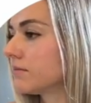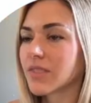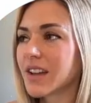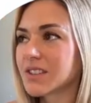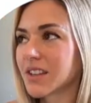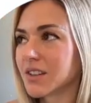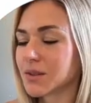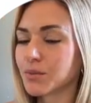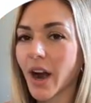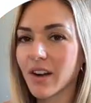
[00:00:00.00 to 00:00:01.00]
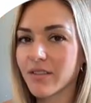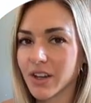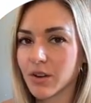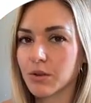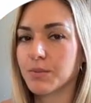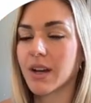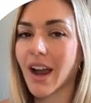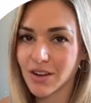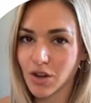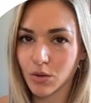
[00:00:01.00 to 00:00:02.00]
I've said this in prior videos, but
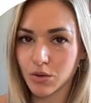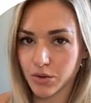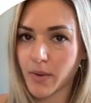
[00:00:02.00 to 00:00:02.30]
I don't do